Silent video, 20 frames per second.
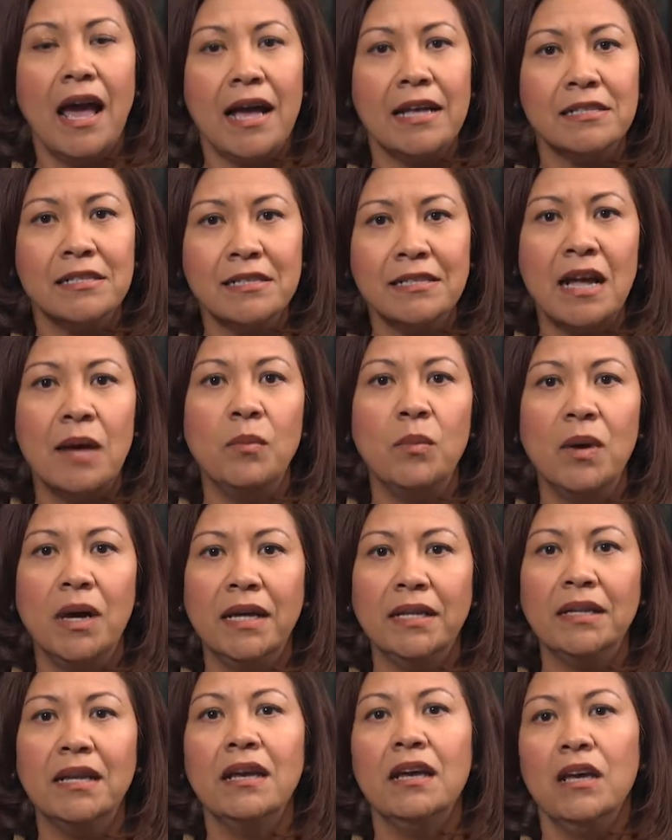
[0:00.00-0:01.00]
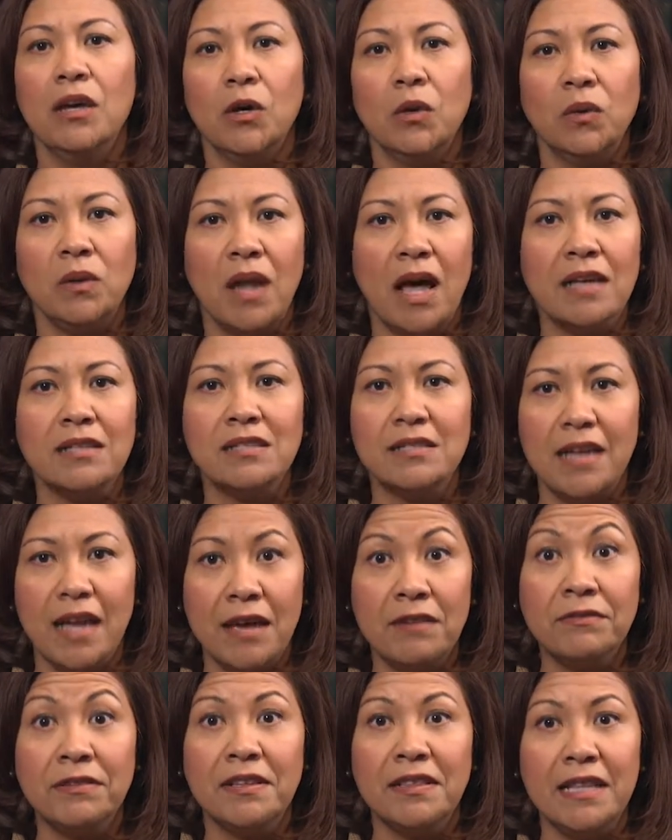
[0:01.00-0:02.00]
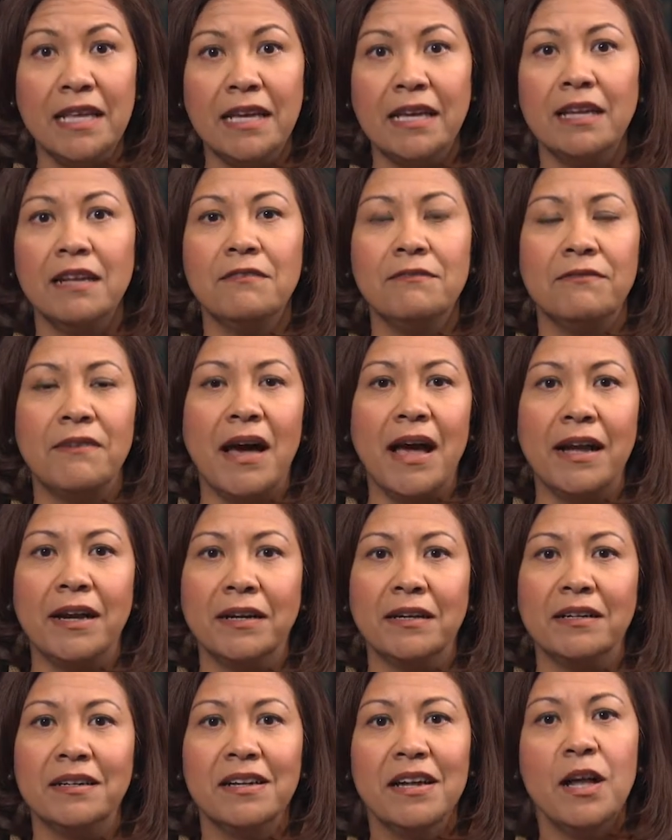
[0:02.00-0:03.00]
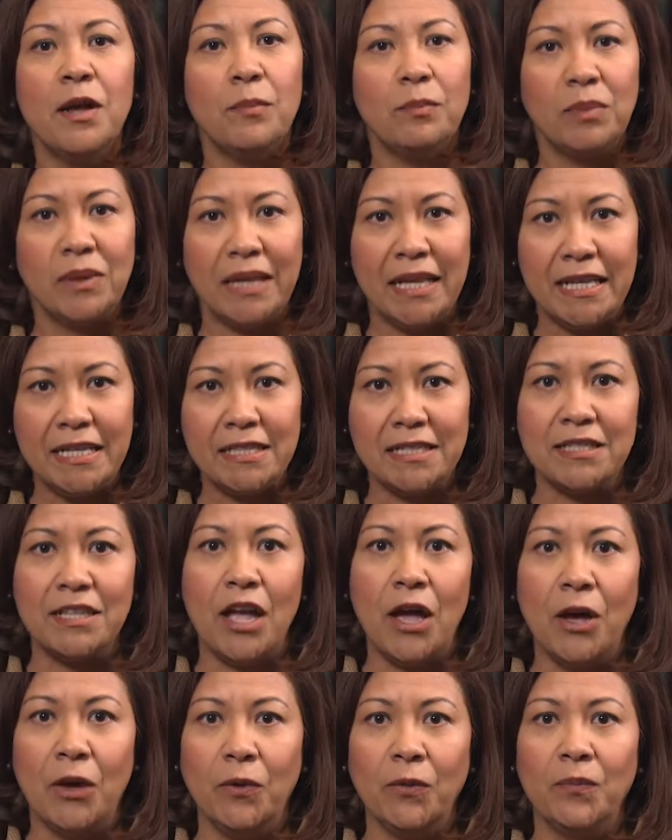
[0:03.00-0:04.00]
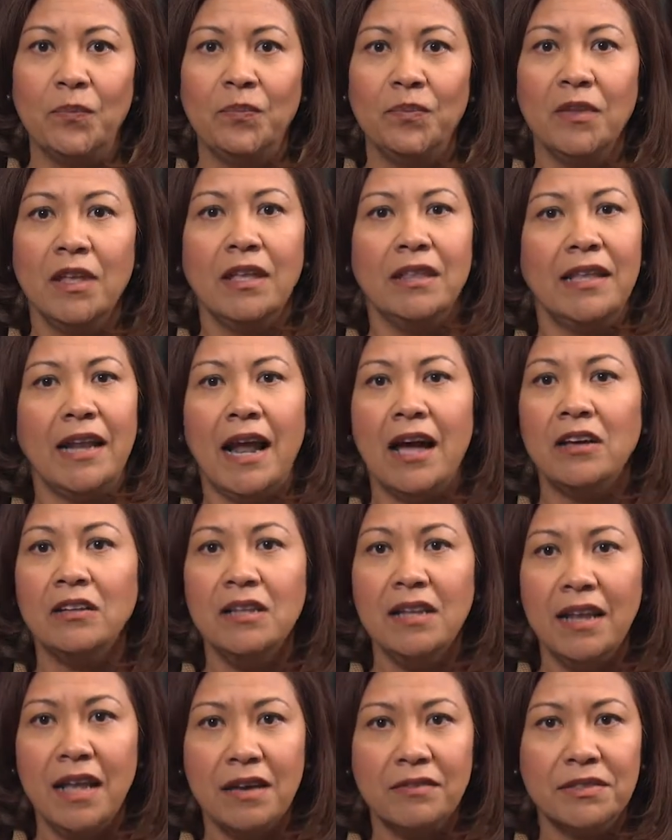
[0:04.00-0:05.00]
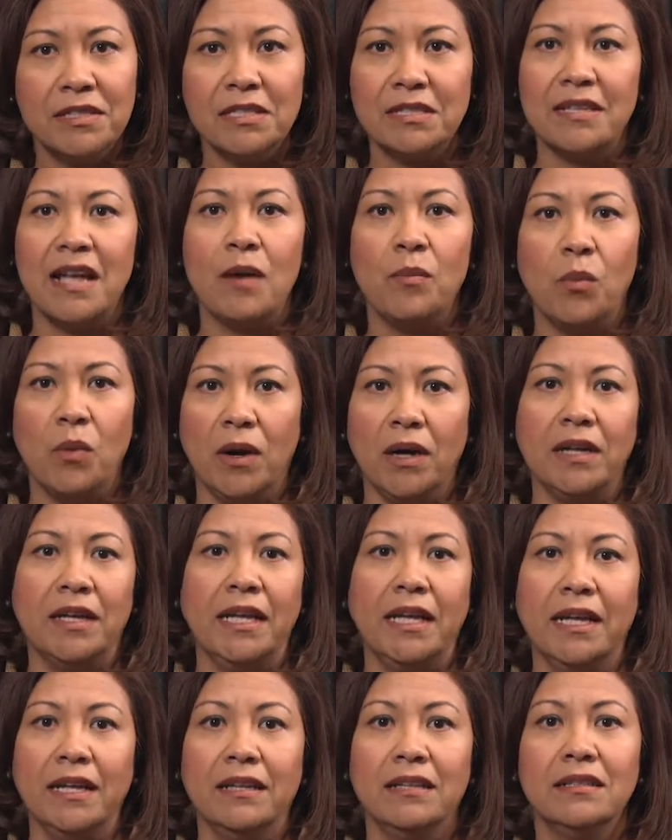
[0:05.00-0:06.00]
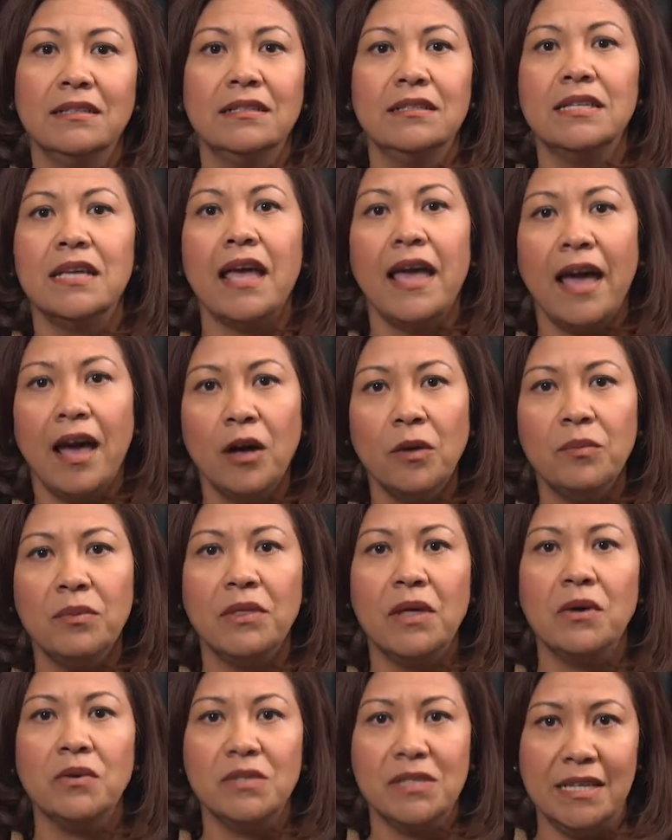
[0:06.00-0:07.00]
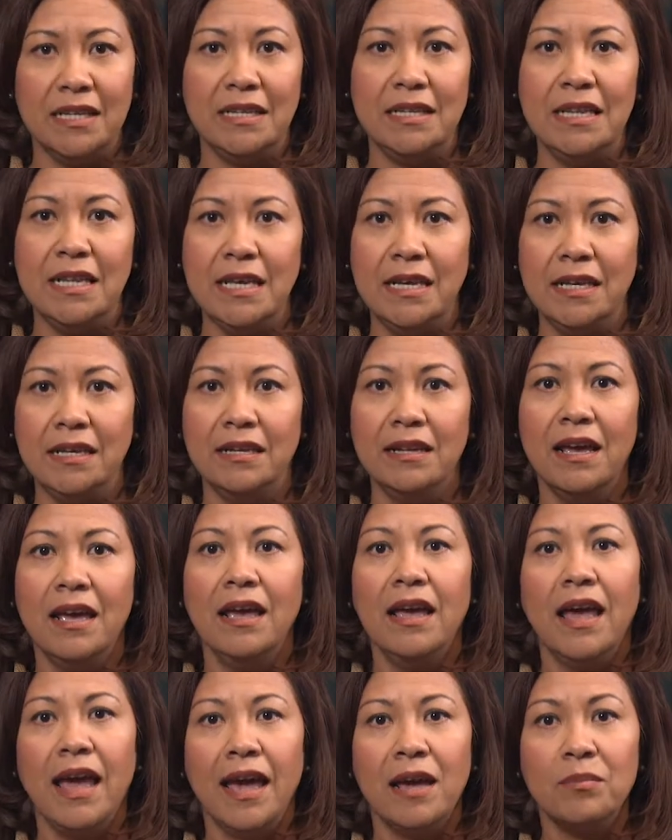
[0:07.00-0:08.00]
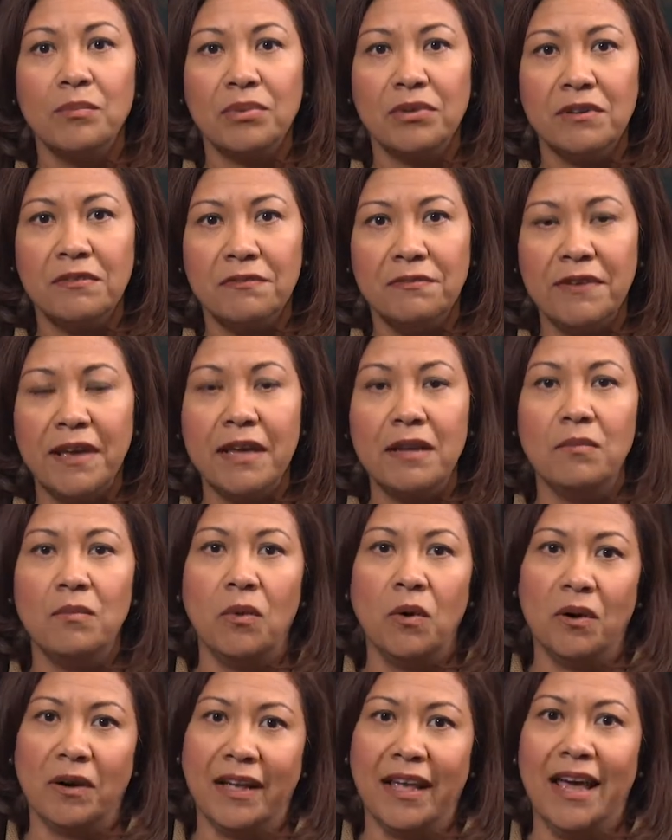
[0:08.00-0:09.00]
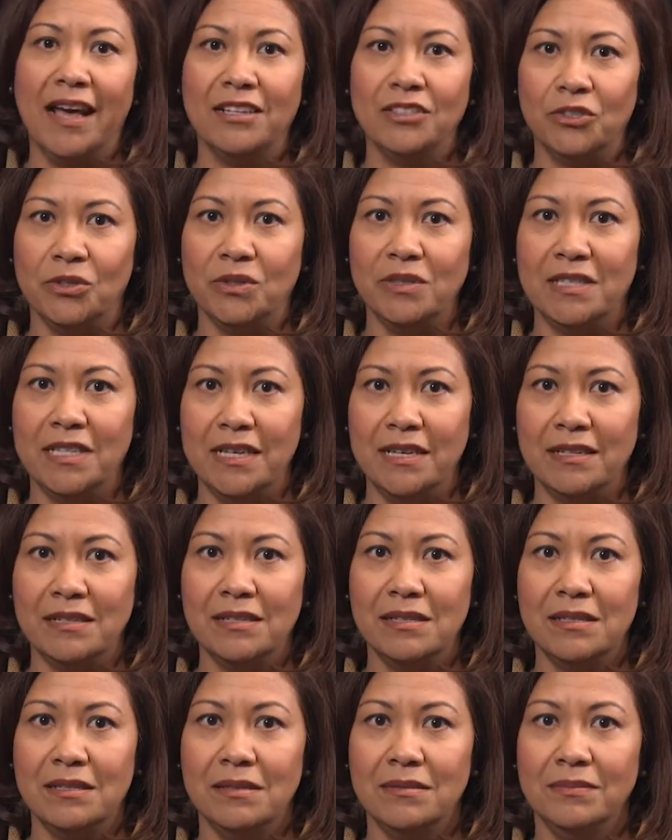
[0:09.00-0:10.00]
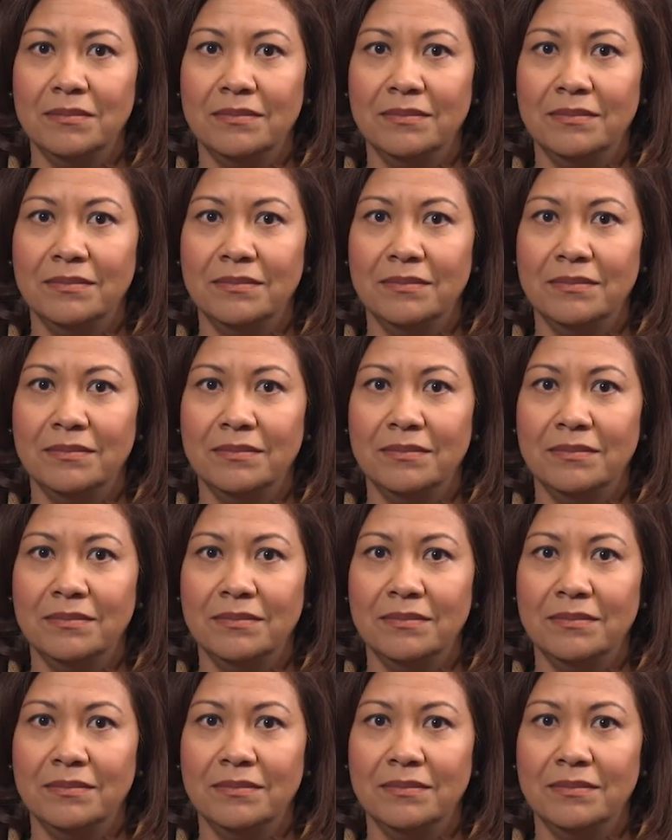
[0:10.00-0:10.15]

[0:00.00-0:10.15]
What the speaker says: As someone who lost everything in a fire, please know that I'll never stop working to help those in need and prevent more casualties.